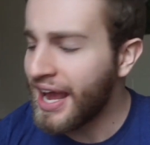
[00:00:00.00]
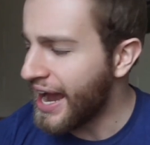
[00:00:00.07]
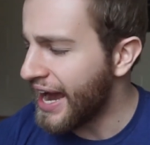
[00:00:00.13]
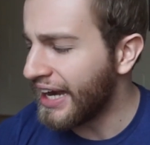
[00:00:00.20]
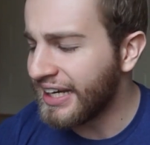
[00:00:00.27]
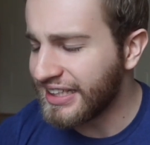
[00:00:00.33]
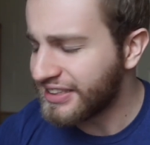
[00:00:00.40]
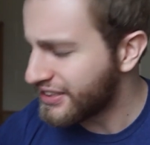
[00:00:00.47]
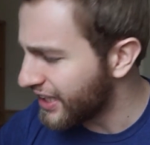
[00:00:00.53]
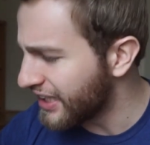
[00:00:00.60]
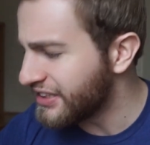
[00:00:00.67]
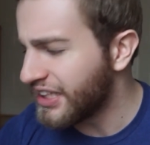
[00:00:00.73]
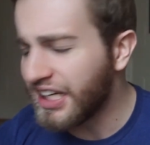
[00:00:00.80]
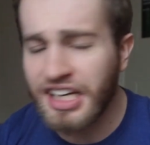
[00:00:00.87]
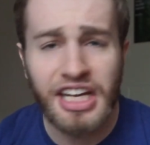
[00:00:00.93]
and it
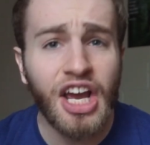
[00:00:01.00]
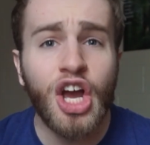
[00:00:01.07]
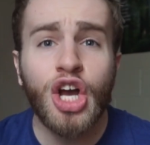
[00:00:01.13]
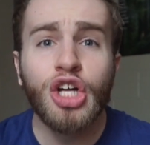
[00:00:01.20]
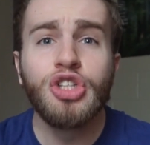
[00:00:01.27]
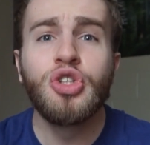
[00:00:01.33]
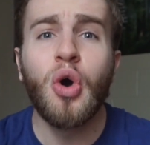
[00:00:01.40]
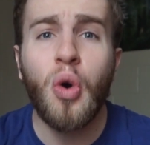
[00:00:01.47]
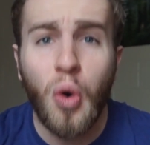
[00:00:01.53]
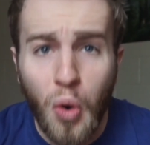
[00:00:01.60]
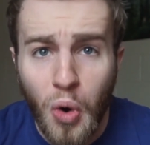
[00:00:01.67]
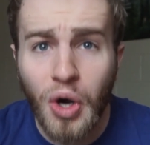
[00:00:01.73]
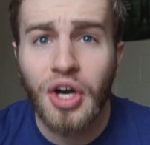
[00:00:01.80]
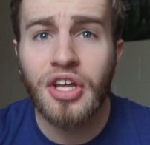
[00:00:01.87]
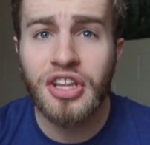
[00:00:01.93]
says he
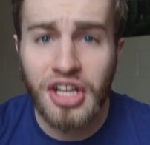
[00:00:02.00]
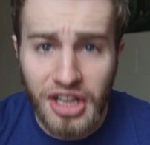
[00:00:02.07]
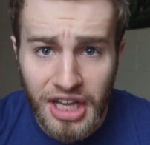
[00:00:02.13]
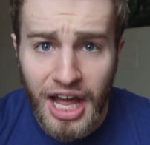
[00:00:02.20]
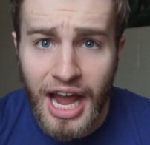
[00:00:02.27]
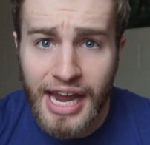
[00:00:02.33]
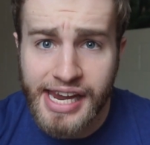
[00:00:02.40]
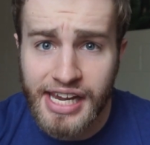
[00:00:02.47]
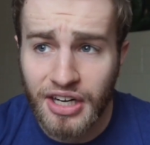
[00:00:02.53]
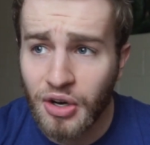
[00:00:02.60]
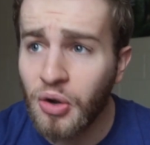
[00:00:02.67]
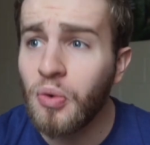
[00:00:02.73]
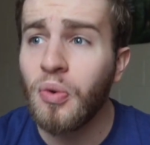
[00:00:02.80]
tore the lion